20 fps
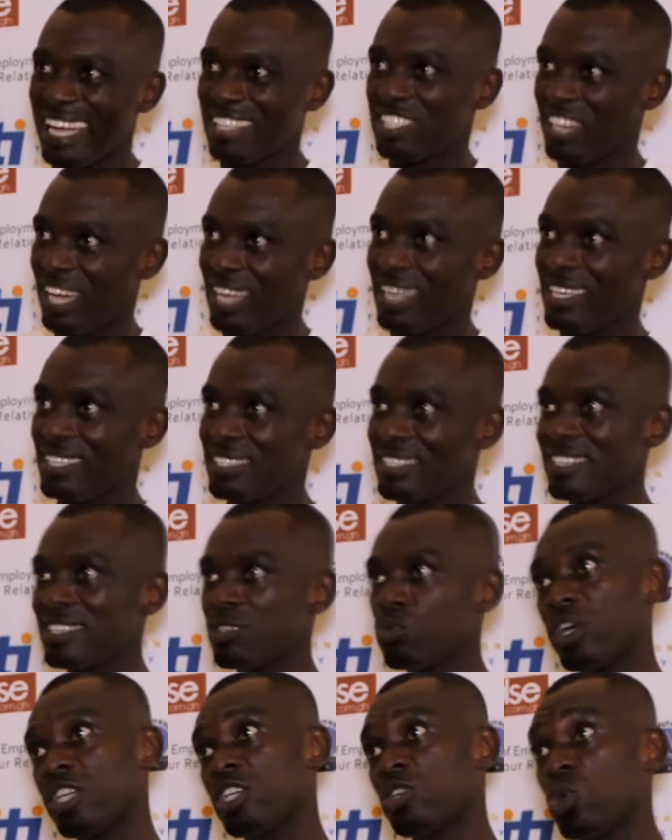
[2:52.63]
are
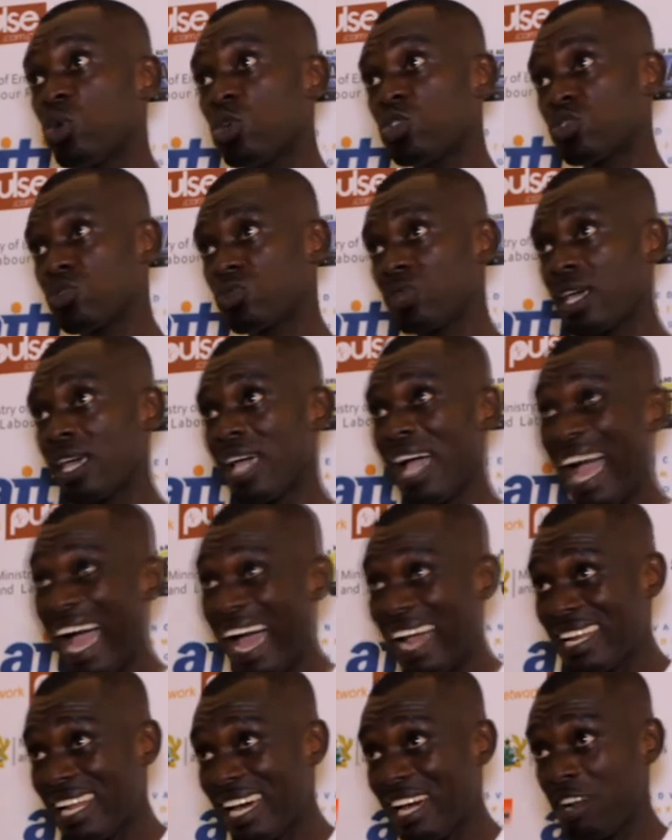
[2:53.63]
challenges when you go to the
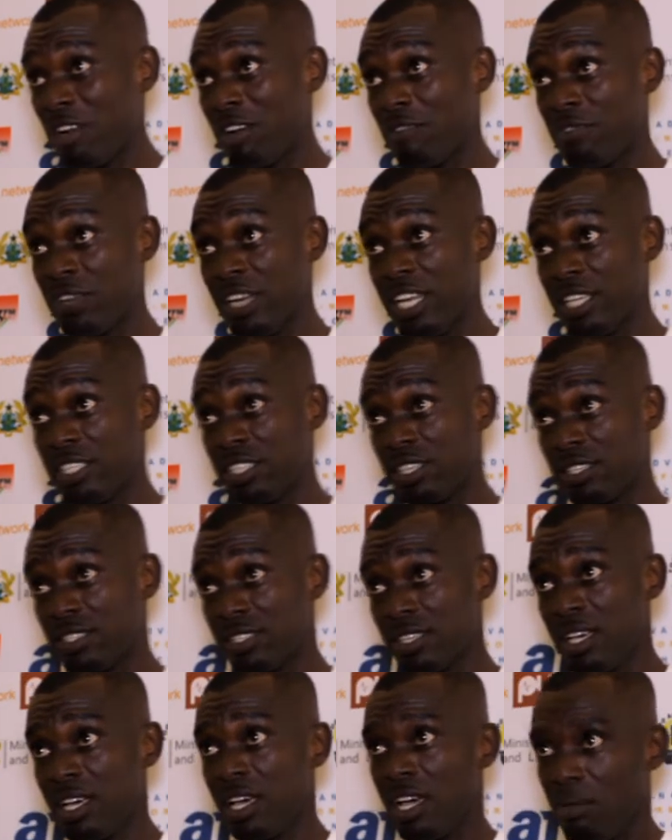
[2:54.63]
other villages.